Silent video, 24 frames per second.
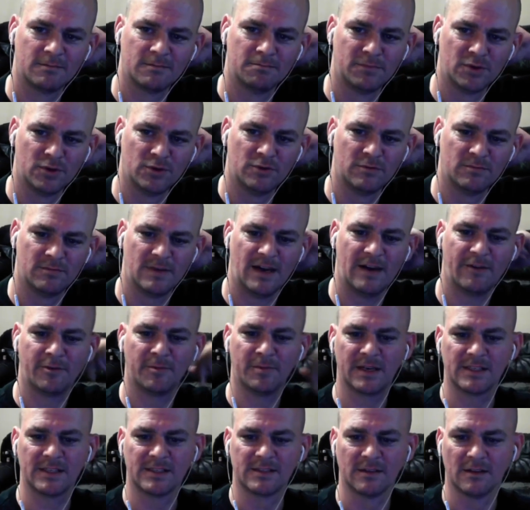Boom,
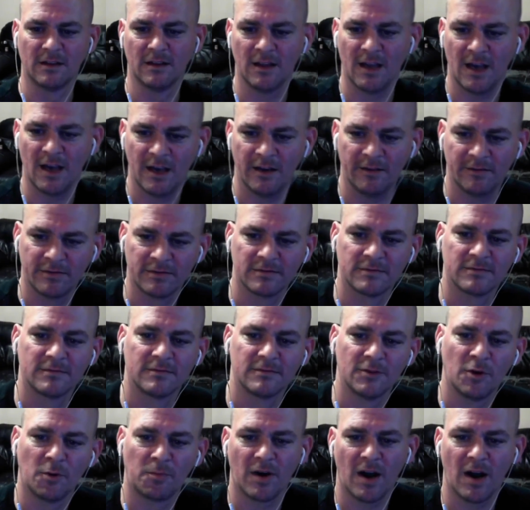everybody's still alive.
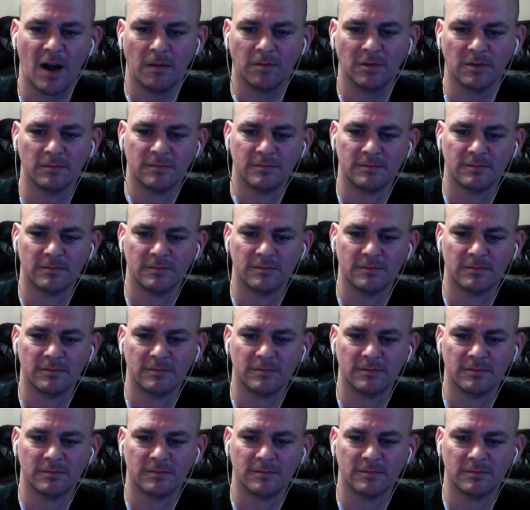No problem.